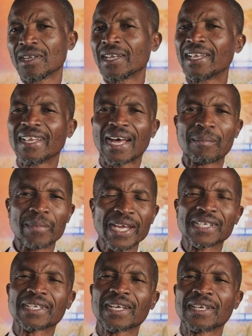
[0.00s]

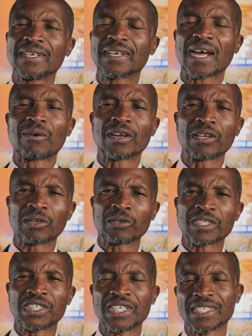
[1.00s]
lamented our
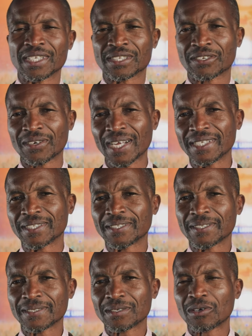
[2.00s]
Lord Jesus
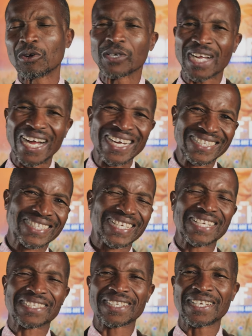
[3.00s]
Christ on
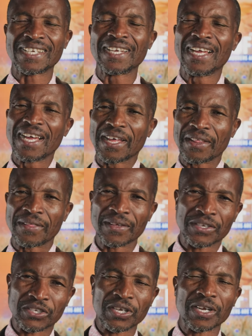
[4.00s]
assessing
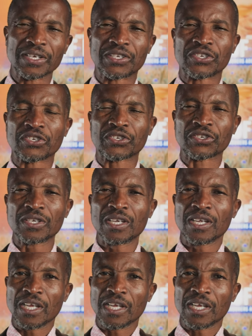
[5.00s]
the church